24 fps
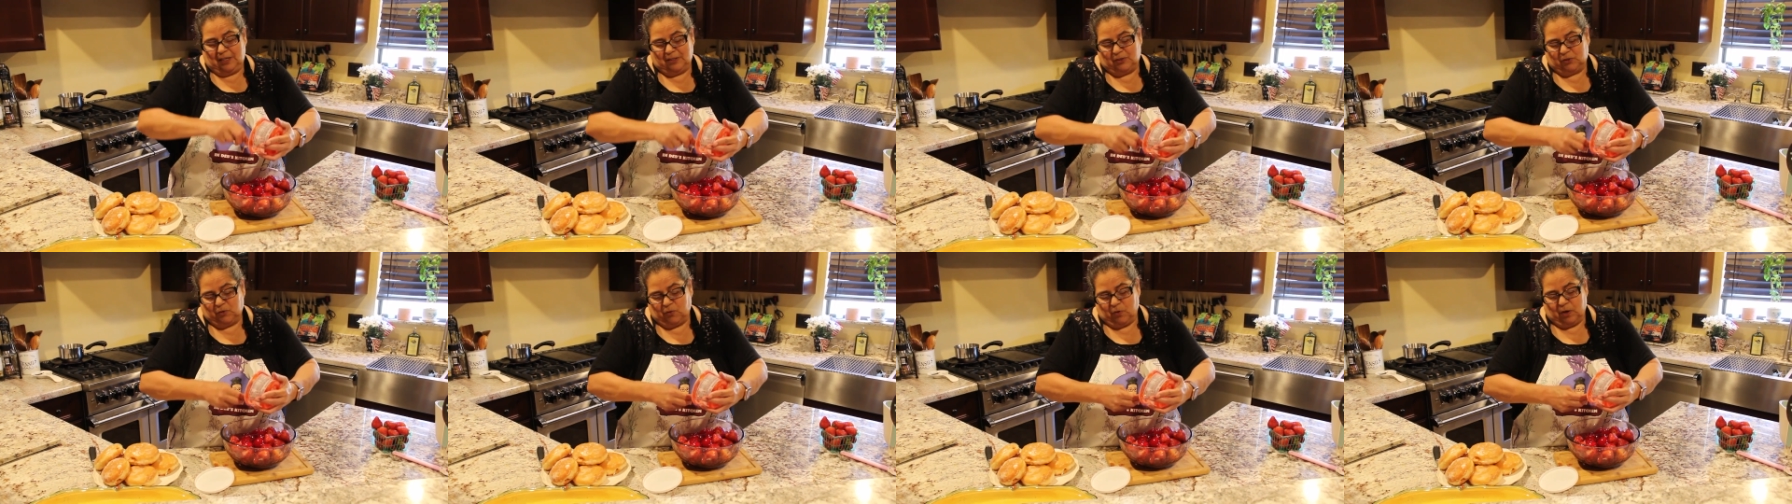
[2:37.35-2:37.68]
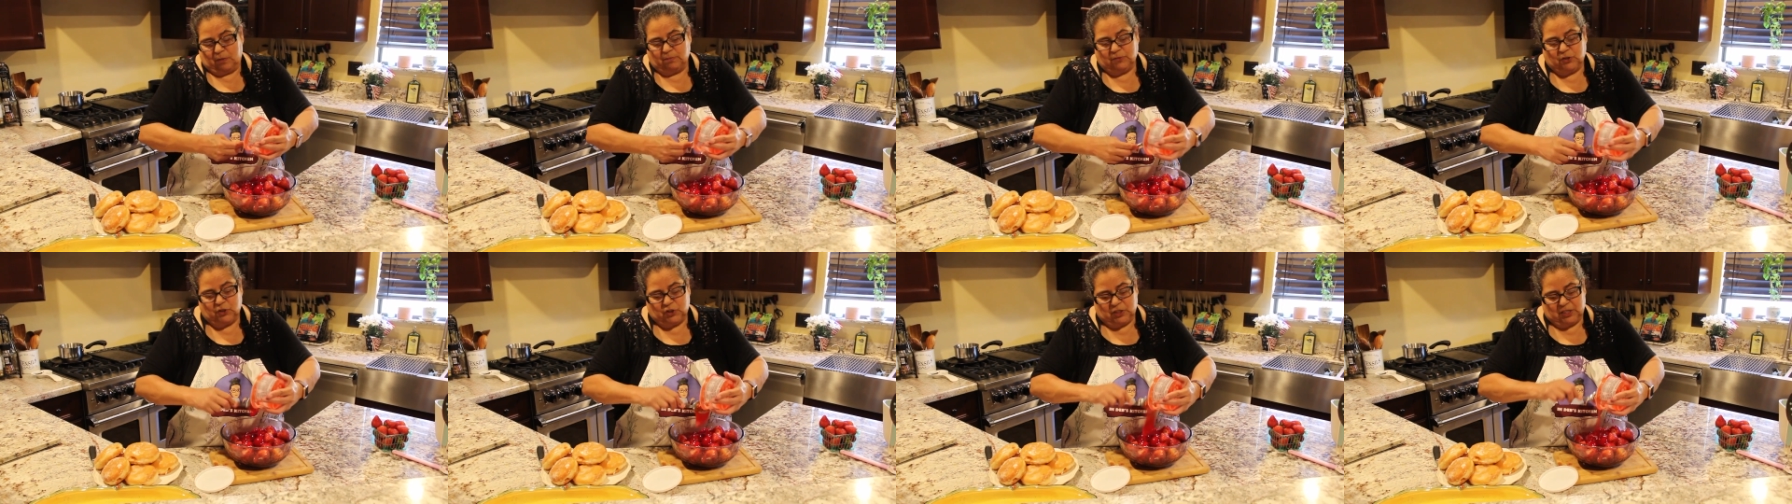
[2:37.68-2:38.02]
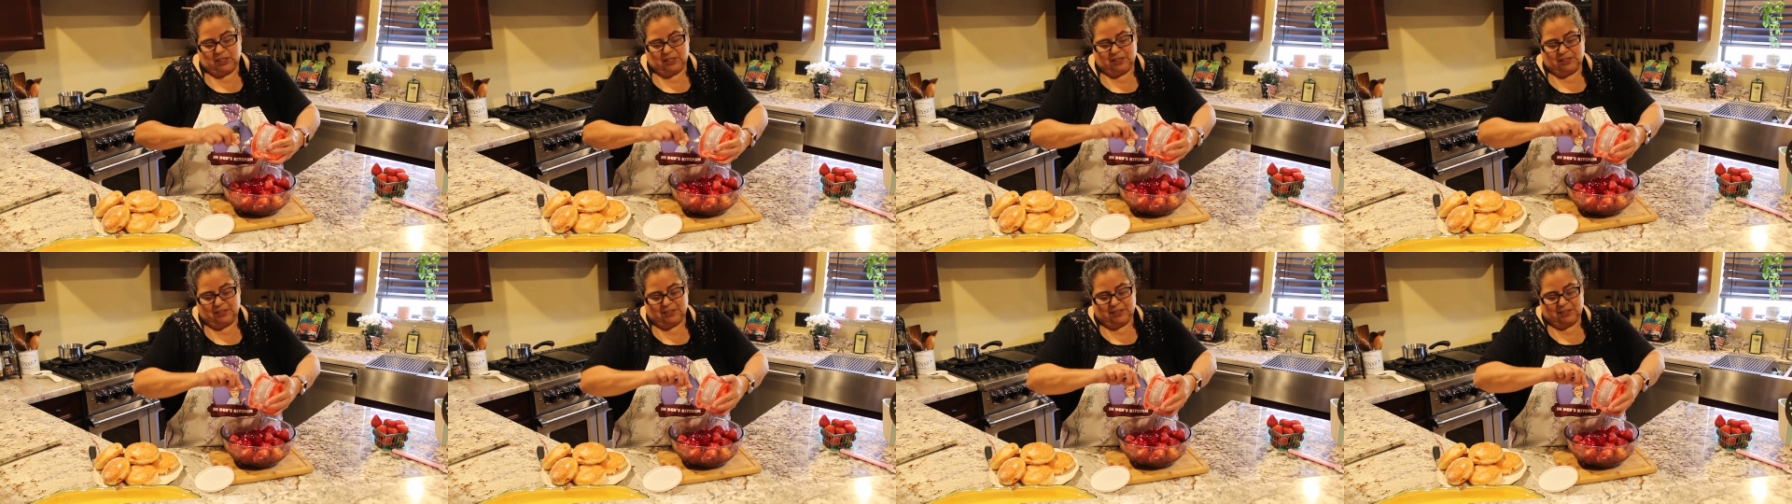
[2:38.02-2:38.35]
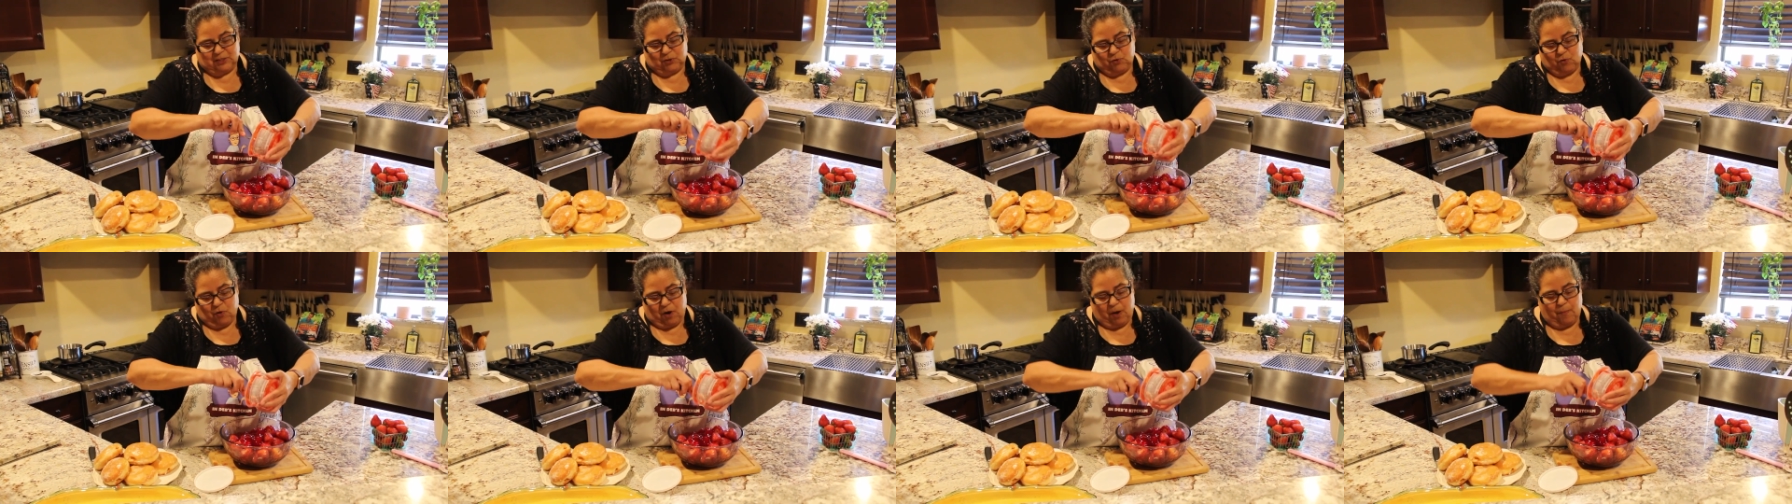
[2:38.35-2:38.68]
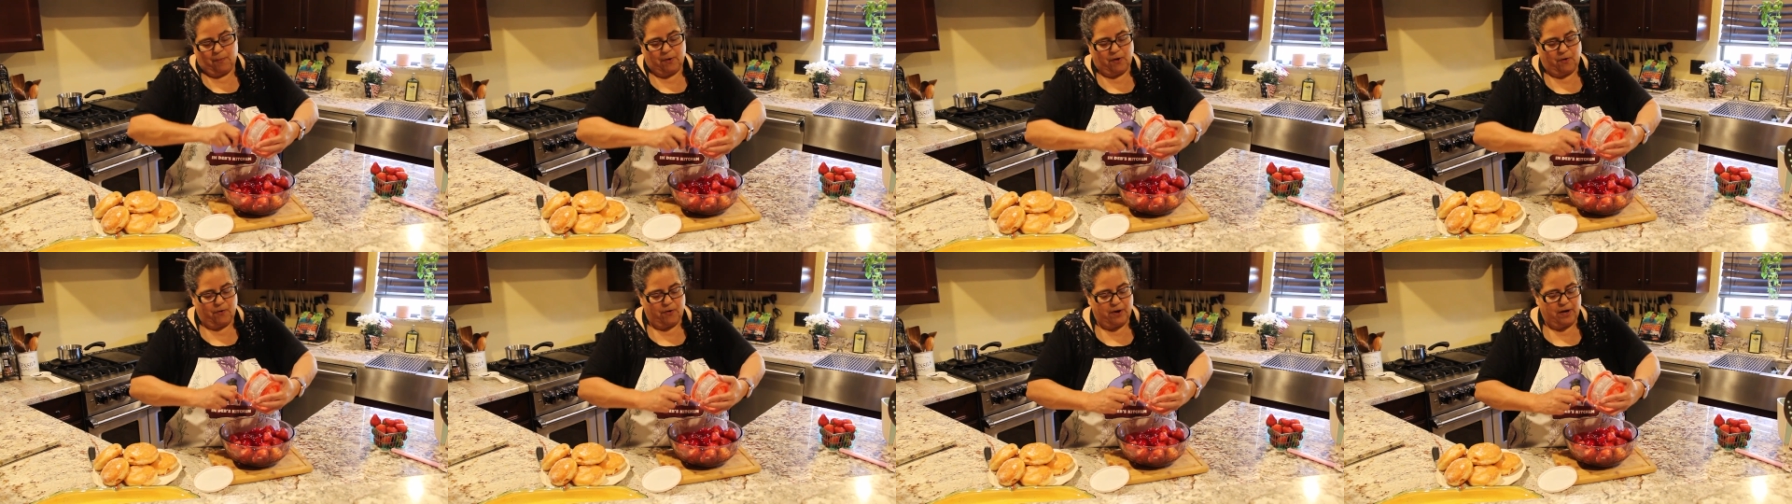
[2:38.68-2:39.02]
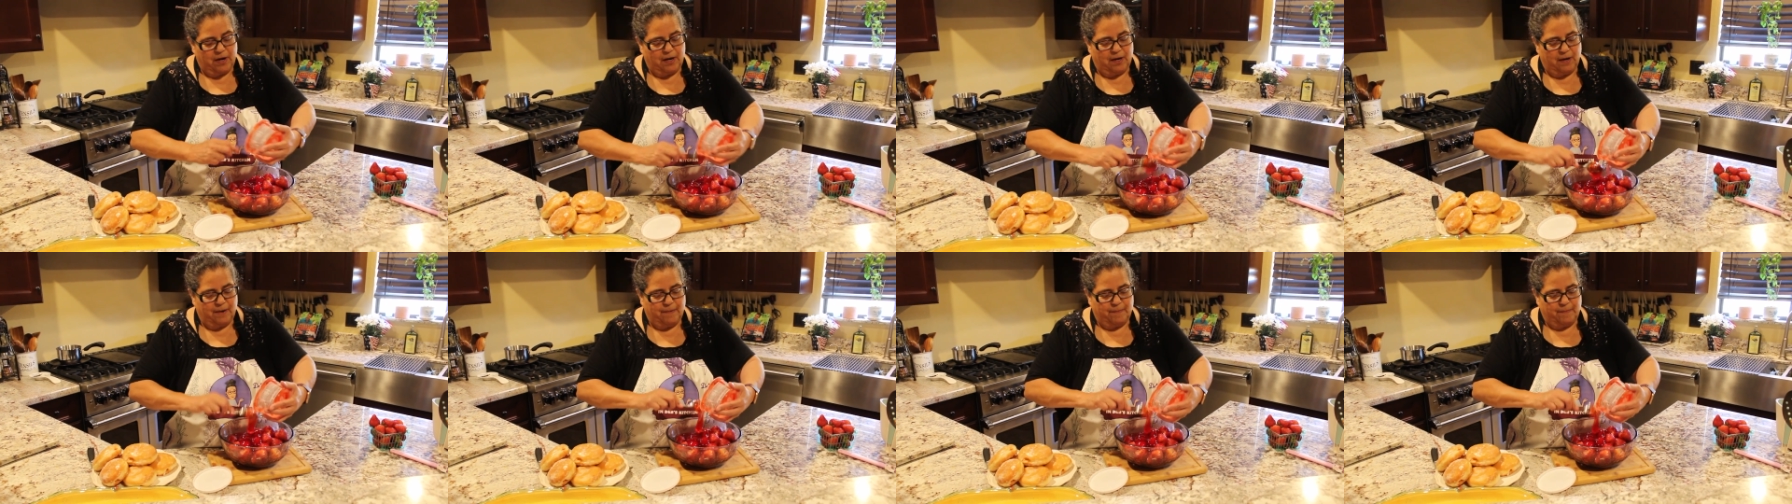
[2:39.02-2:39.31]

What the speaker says: scrumptious strawberry.